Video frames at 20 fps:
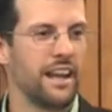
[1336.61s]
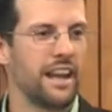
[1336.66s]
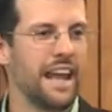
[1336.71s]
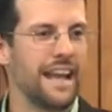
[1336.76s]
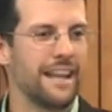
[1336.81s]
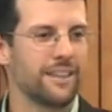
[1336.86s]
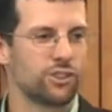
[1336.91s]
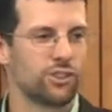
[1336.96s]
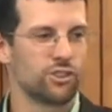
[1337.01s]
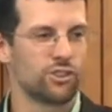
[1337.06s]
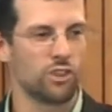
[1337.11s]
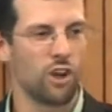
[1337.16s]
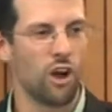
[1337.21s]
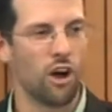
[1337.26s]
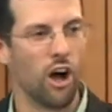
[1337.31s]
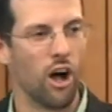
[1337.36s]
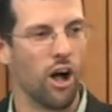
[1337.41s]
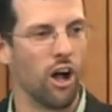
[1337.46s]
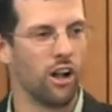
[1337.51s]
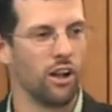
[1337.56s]
a
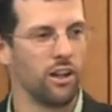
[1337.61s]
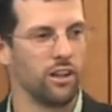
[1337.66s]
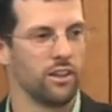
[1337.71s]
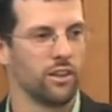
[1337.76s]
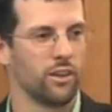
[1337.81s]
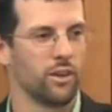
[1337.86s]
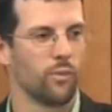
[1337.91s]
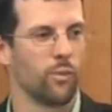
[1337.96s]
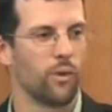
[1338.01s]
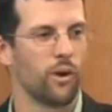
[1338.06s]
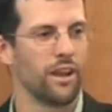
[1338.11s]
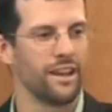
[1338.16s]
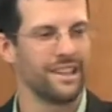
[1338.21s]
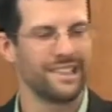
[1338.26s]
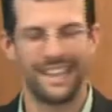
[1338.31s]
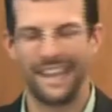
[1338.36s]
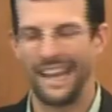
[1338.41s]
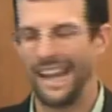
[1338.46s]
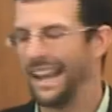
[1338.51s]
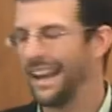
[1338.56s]
stall where it
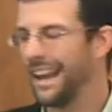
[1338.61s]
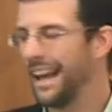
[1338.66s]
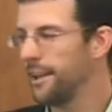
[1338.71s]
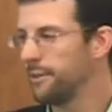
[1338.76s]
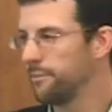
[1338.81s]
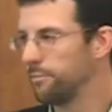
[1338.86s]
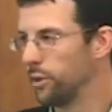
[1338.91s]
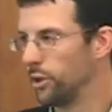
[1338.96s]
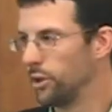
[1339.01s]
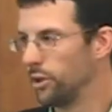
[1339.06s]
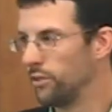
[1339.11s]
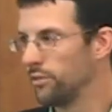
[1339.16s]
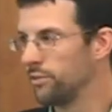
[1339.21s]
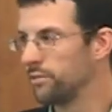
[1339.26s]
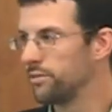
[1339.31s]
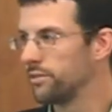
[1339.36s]
cannot move